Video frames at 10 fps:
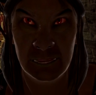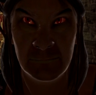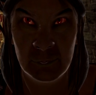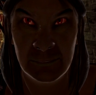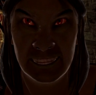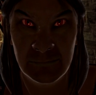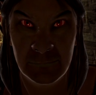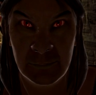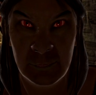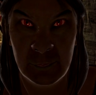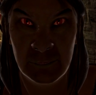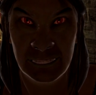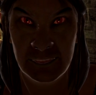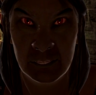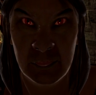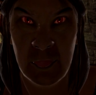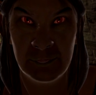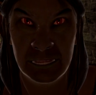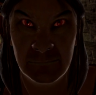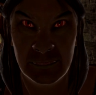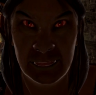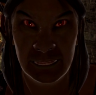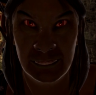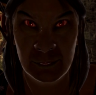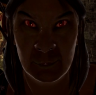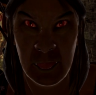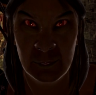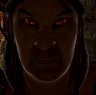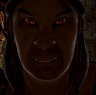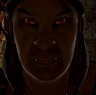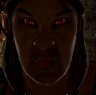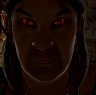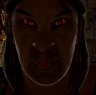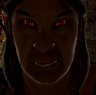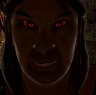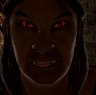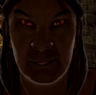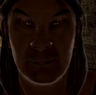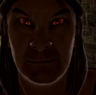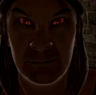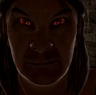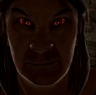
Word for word: on the blue team, because I sure as blazes wouldn't want to go up against you. Uh,